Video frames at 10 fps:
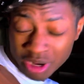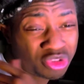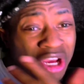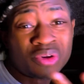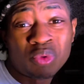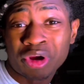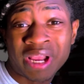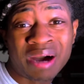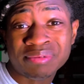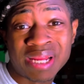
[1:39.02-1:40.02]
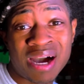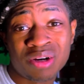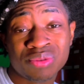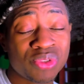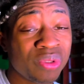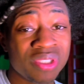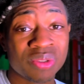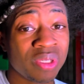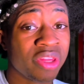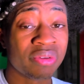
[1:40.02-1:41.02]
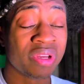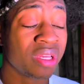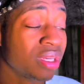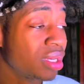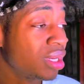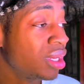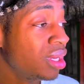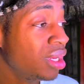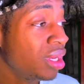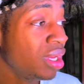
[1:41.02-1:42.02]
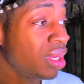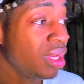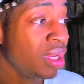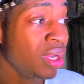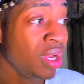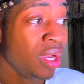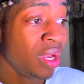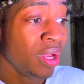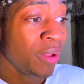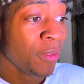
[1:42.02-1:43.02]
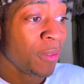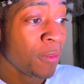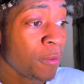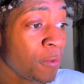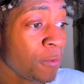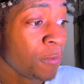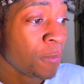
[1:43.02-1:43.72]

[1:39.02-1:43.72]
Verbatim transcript: trying to work out now, 2023. Bro, you're the, Bro, you're the I see you, my slime. Bro, you're